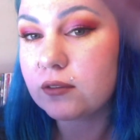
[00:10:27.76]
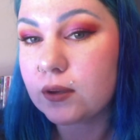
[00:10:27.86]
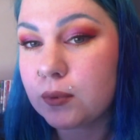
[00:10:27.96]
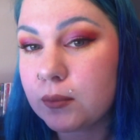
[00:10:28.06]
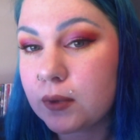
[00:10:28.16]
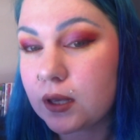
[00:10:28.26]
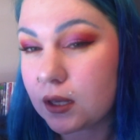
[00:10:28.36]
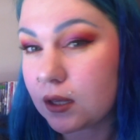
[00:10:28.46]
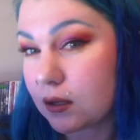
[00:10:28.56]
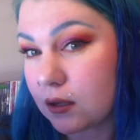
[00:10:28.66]
I put my
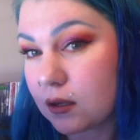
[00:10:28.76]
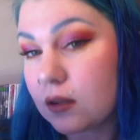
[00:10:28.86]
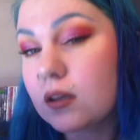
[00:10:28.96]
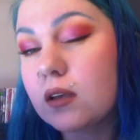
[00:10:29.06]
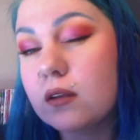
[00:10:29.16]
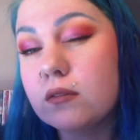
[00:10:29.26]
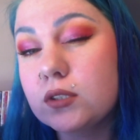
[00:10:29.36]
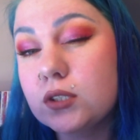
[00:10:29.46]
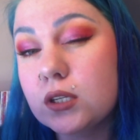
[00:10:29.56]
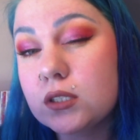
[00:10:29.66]
hand in it, kind of
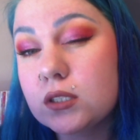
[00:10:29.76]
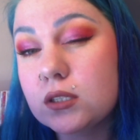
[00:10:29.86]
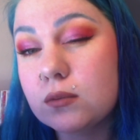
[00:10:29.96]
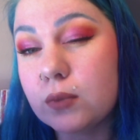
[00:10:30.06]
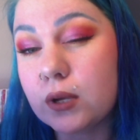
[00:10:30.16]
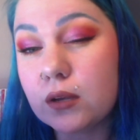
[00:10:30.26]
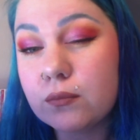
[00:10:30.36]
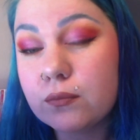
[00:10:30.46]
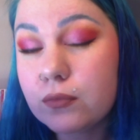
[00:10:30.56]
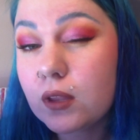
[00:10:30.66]
adjust it, but
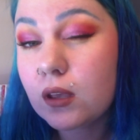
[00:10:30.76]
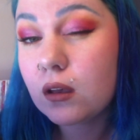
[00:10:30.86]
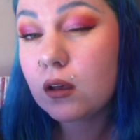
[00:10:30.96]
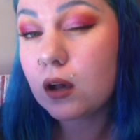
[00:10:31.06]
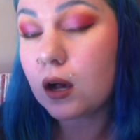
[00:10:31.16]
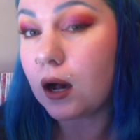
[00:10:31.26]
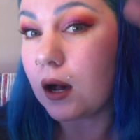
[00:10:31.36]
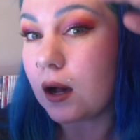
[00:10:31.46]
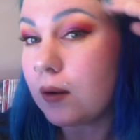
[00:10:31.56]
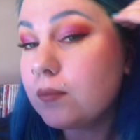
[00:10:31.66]
I